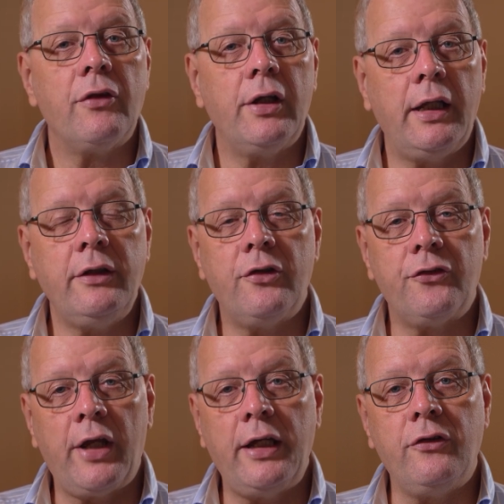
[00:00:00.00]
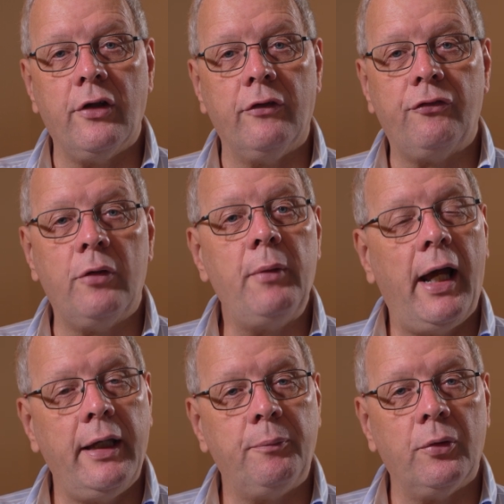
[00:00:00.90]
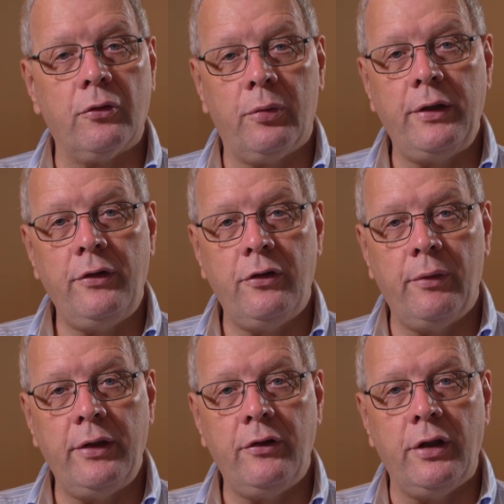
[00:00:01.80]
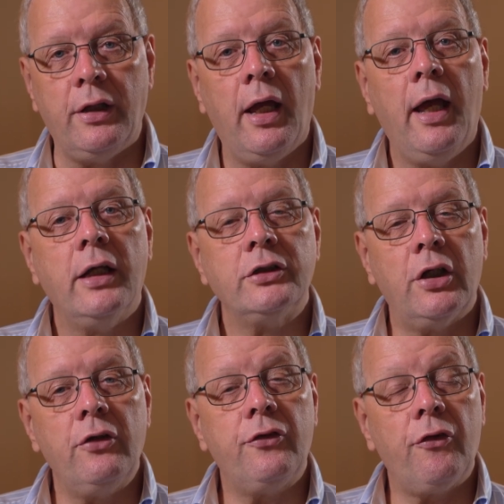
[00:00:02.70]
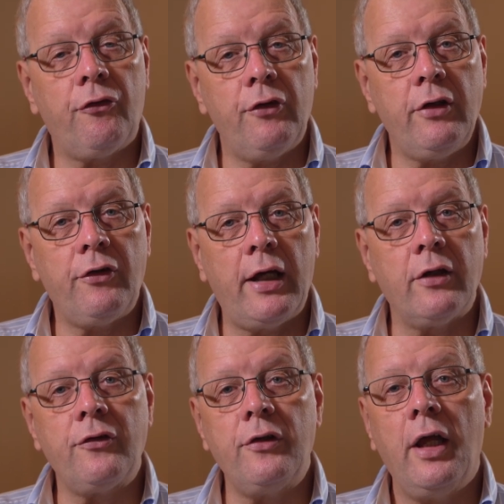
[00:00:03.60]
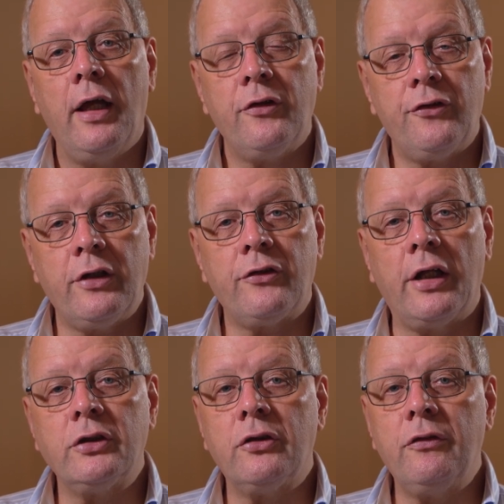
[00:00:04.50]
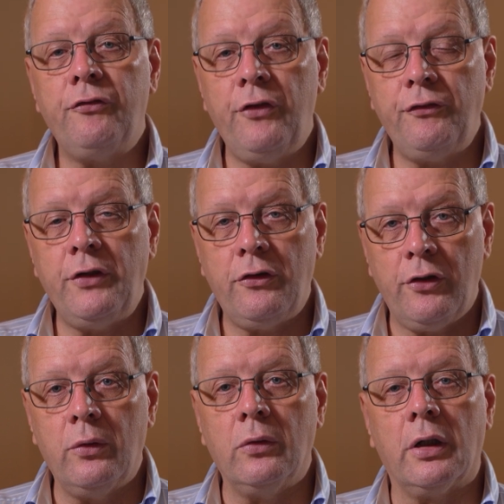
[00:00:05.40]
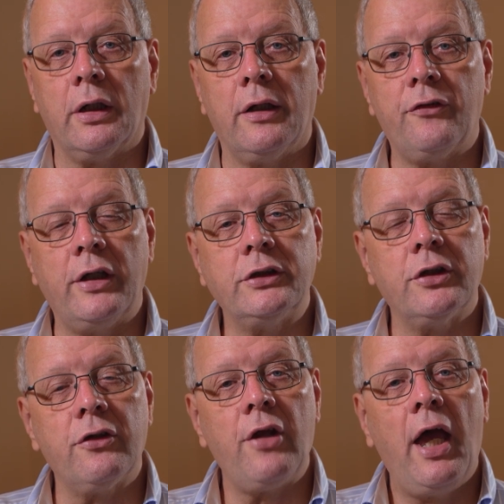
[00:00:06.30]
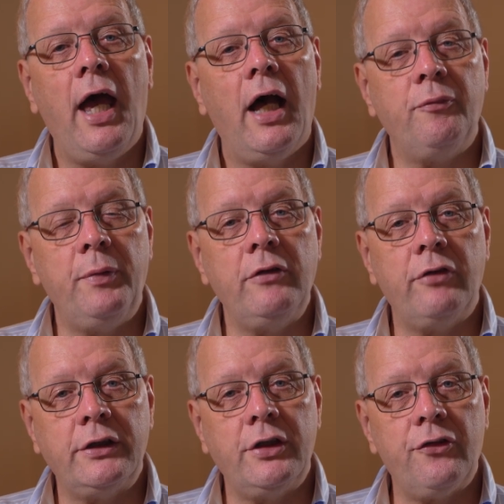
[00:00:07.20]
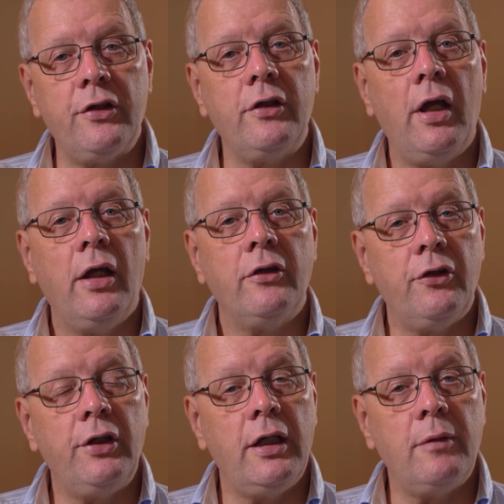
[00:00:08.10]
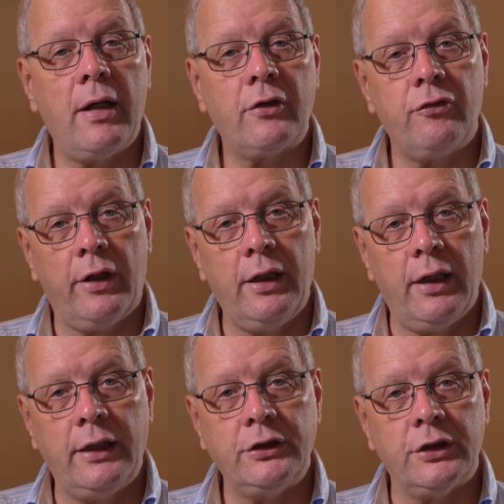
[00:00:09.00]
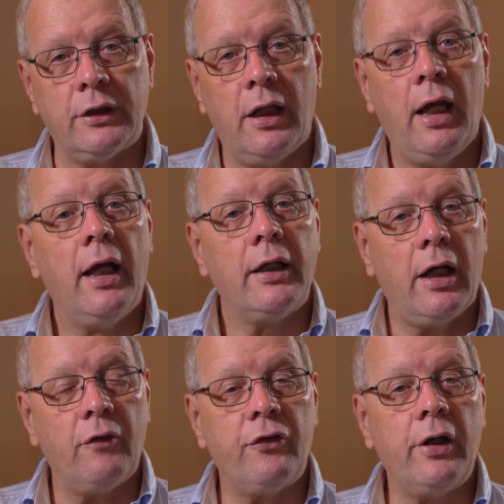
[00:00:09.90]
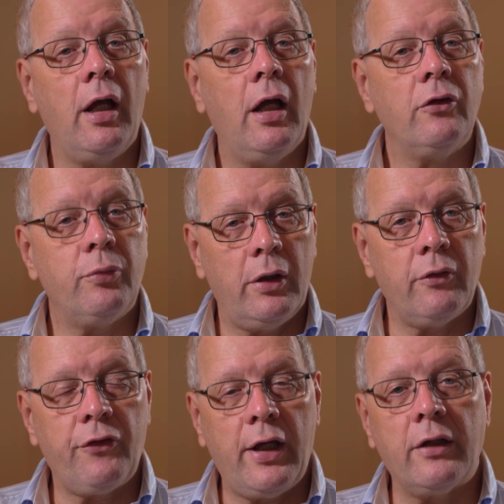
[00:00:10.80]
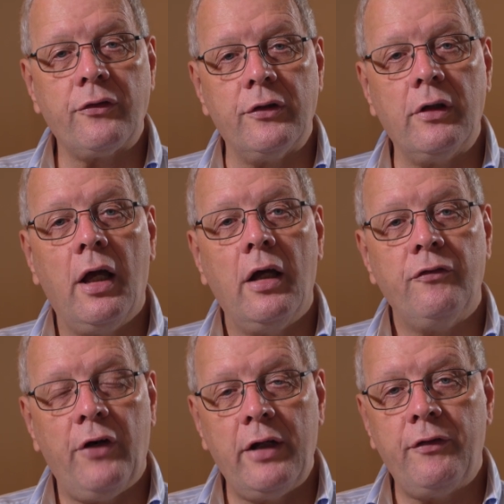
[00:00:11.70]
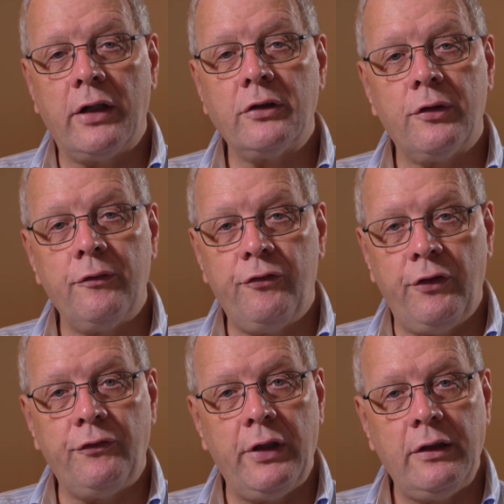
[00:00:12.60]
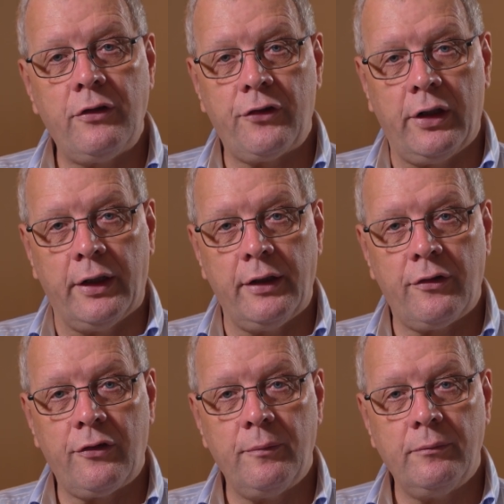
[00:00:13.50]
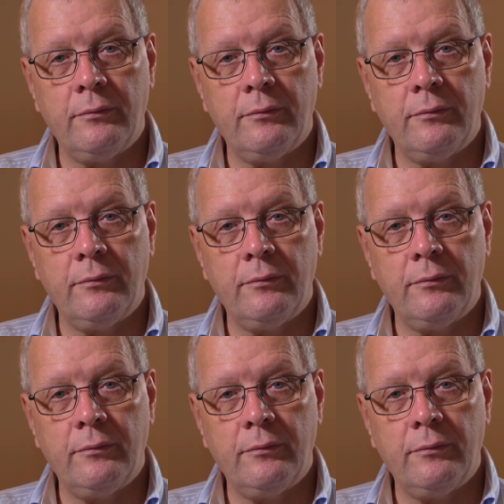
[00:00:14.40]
The latest data from April 2020 shows that 3,652 organisations have been registered to the EMAS regulation, covering 12,515 sites.